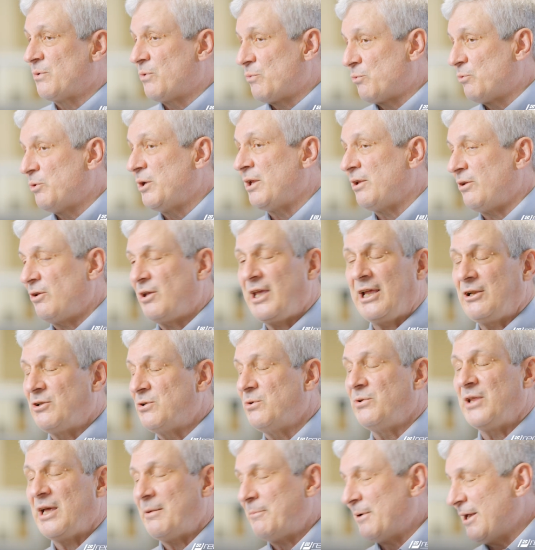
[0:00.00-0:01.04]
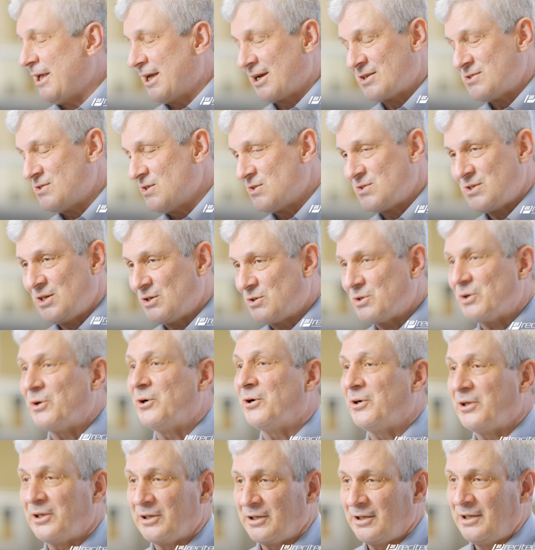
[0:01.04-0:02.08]
with three, you can't do that by XZC
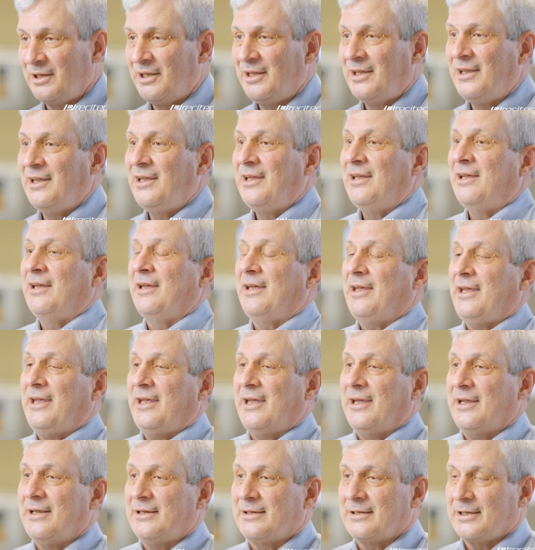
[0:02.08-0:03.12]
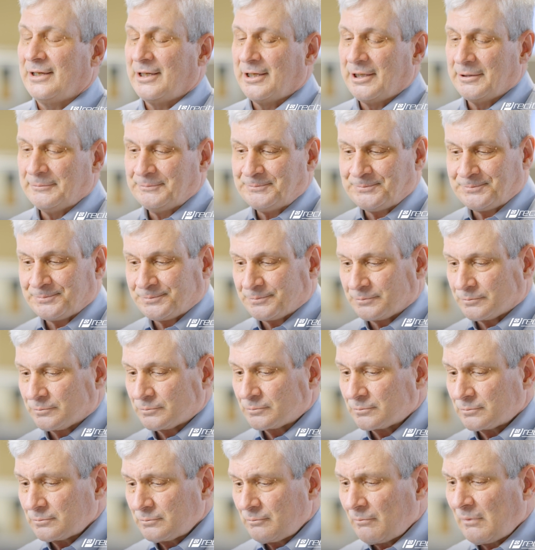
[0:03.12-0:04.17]
turning. And um,
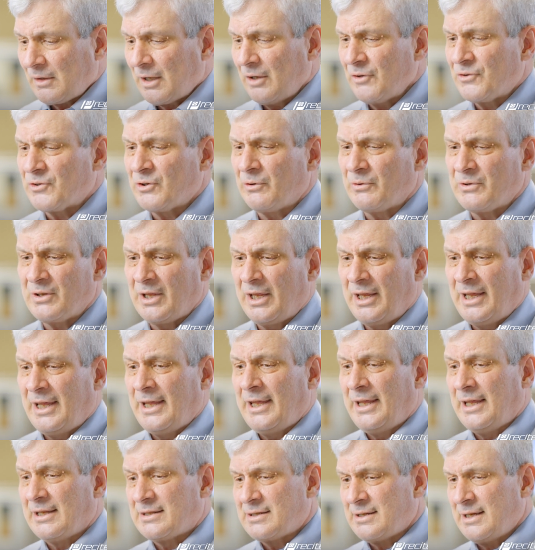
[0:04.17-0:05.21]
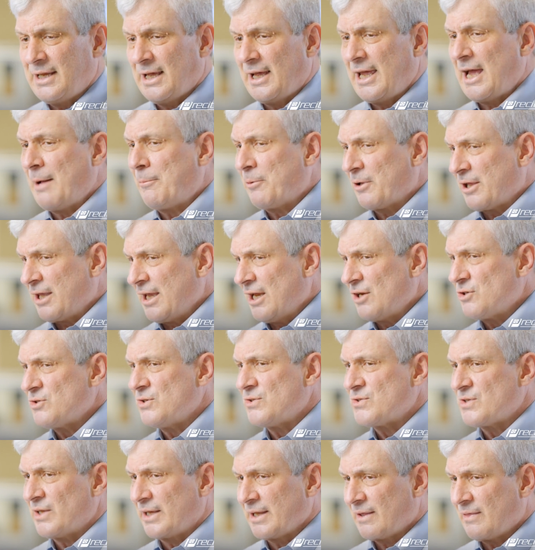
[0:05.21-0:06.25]
so it's, yeah,
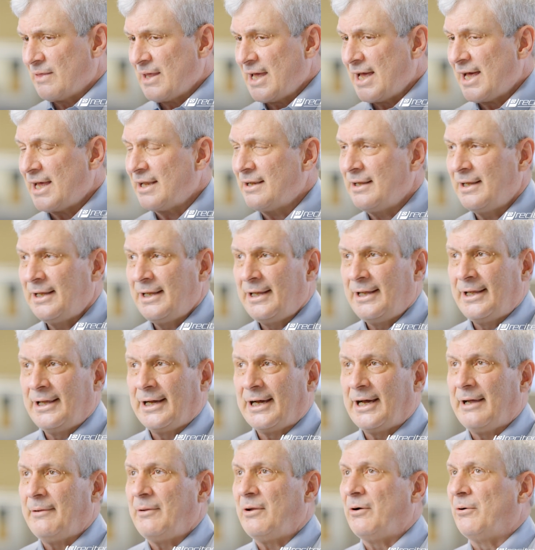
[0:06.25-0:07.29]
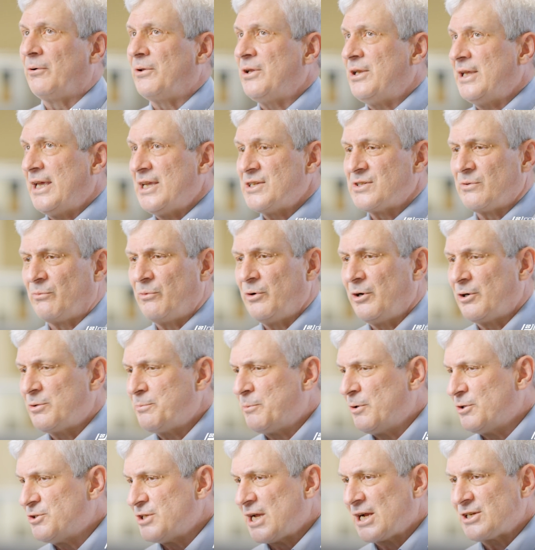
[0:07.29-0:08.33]
applications like that. Uh, early days of rear
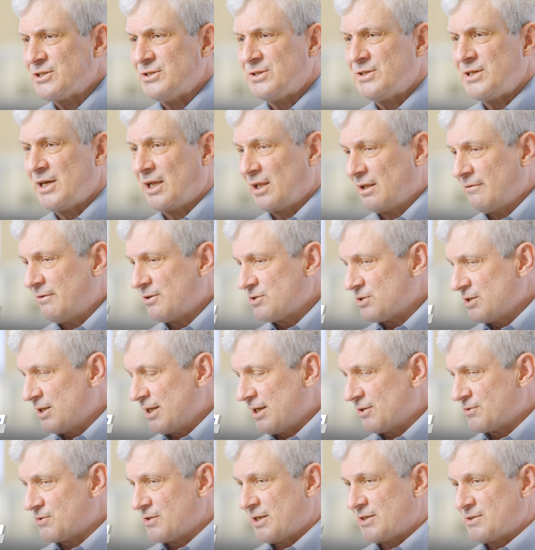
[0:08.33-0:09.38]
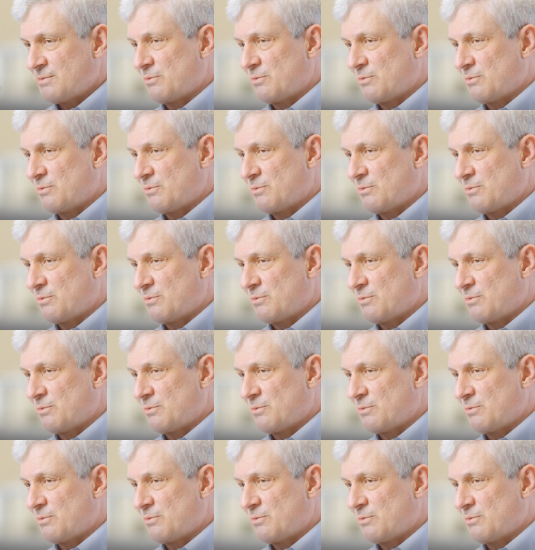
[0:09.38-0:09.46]
projection television they also had